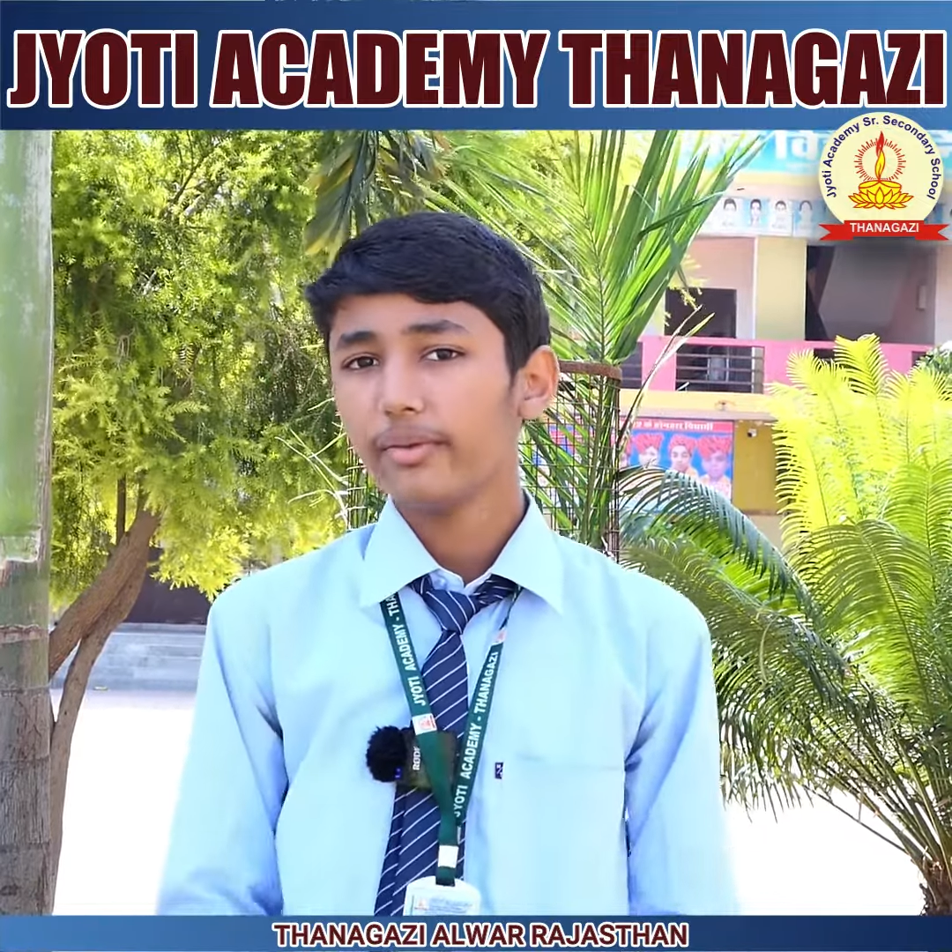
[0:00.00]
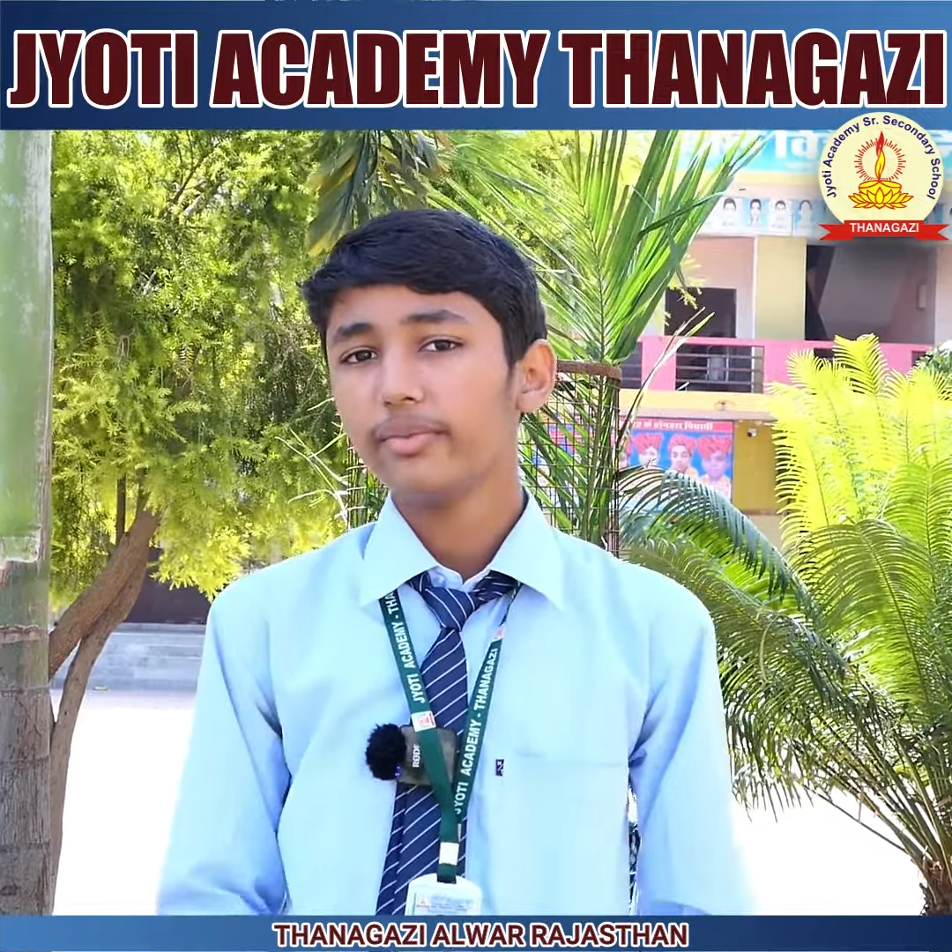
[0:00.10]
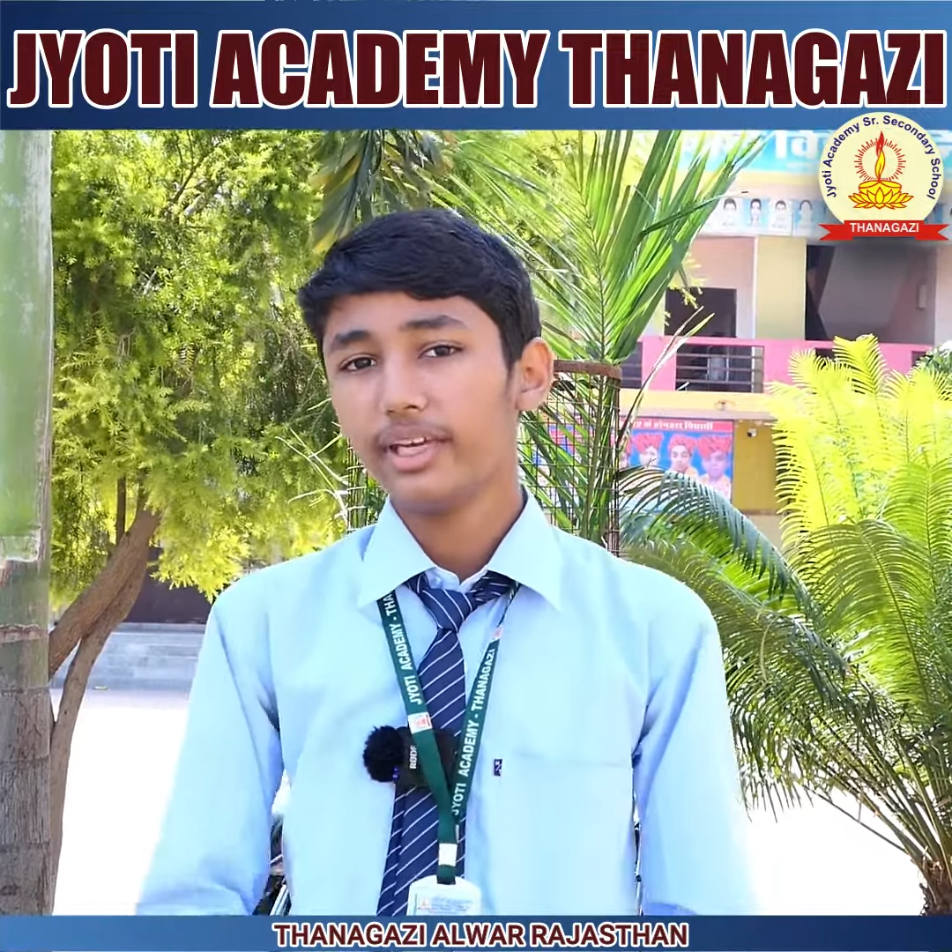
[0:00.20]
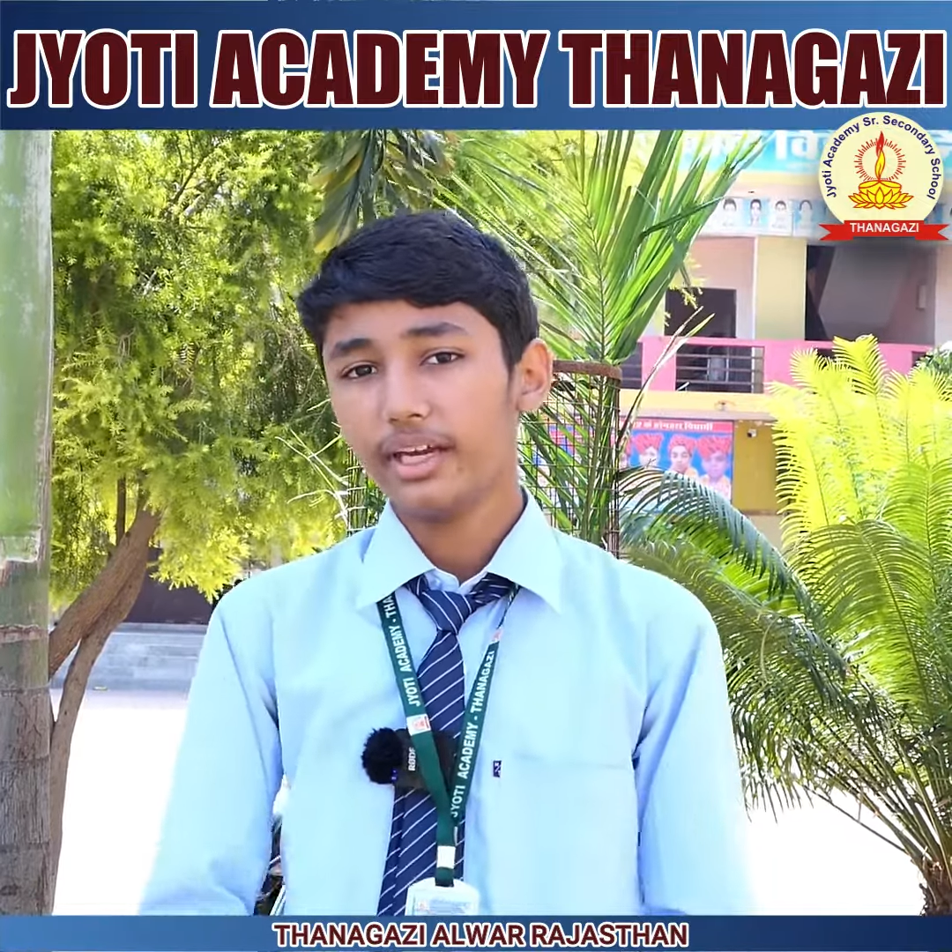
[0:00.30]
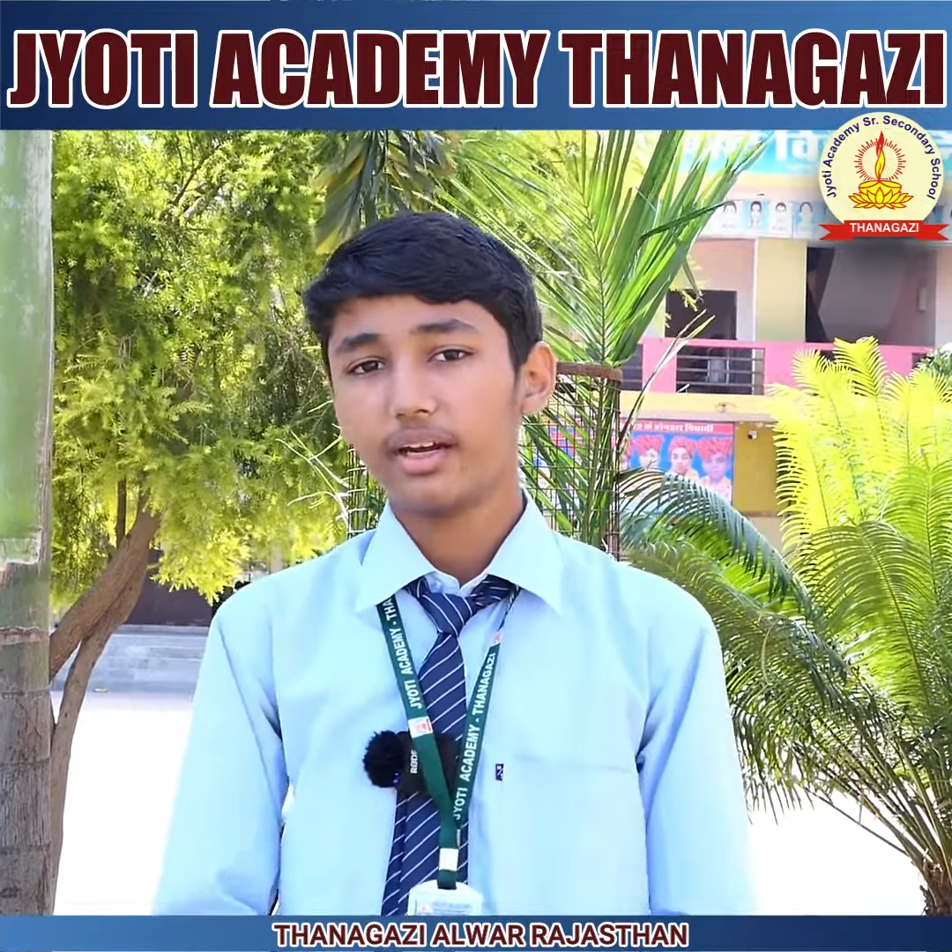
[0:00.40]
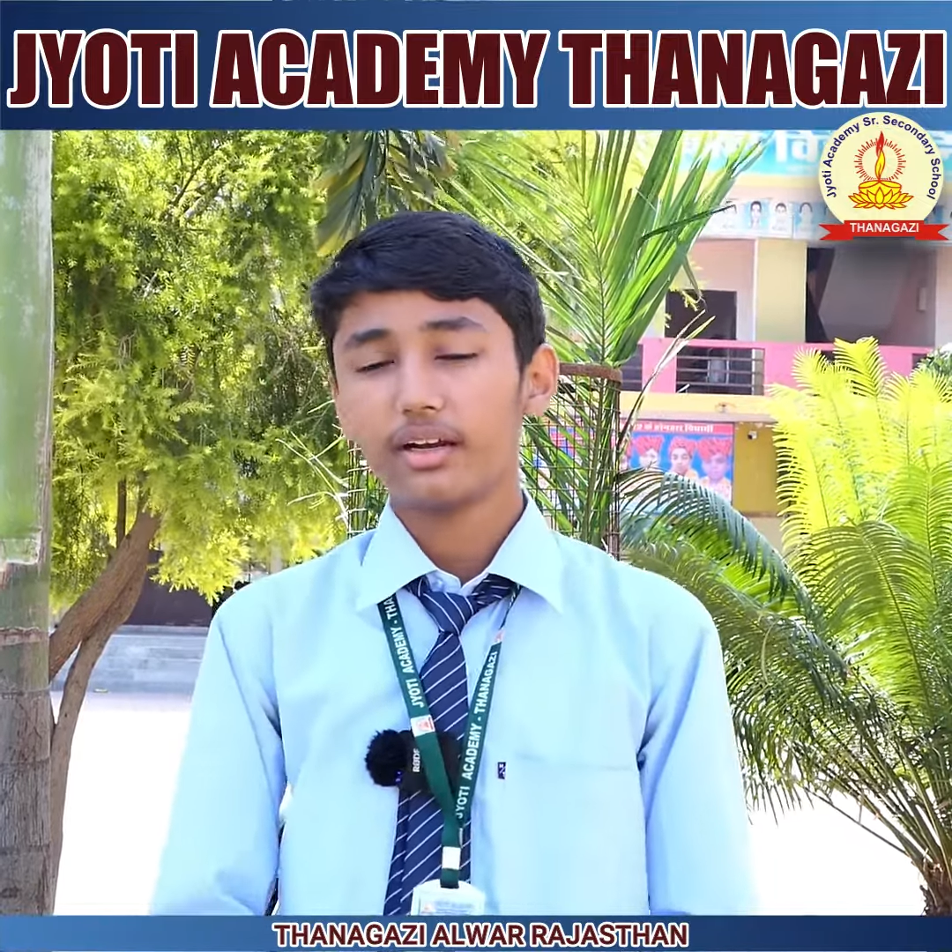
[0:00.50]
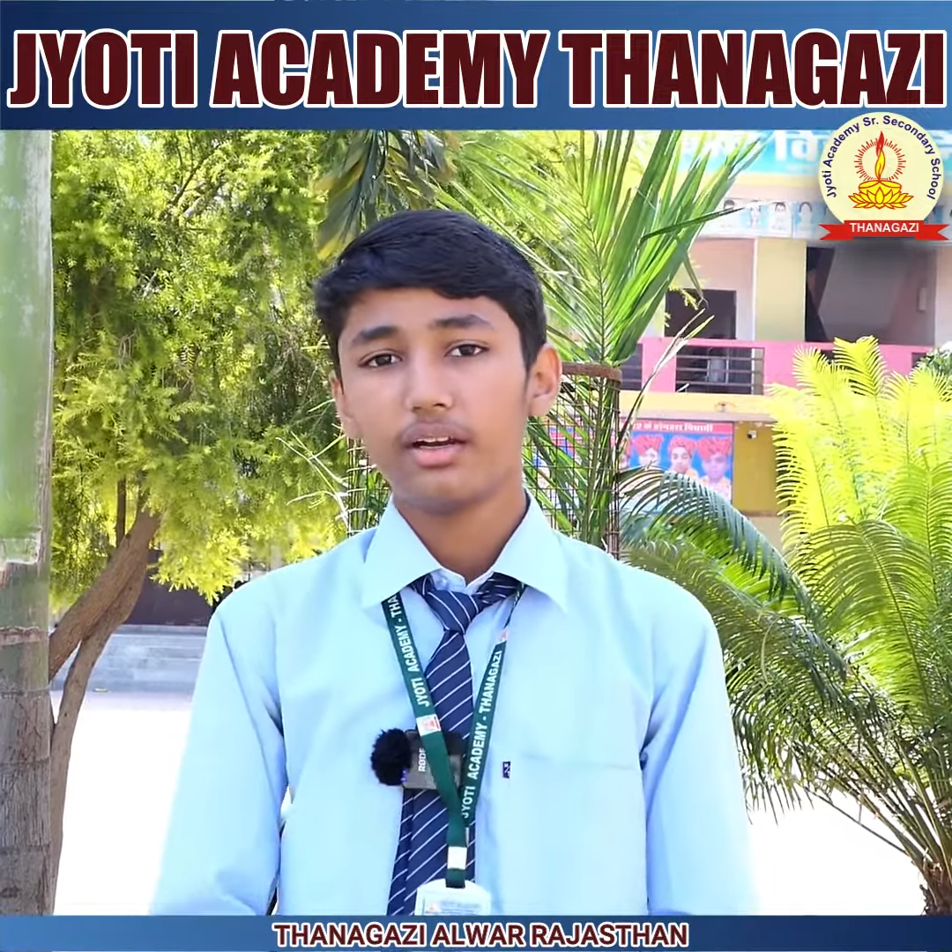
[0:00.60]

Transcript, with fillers: am here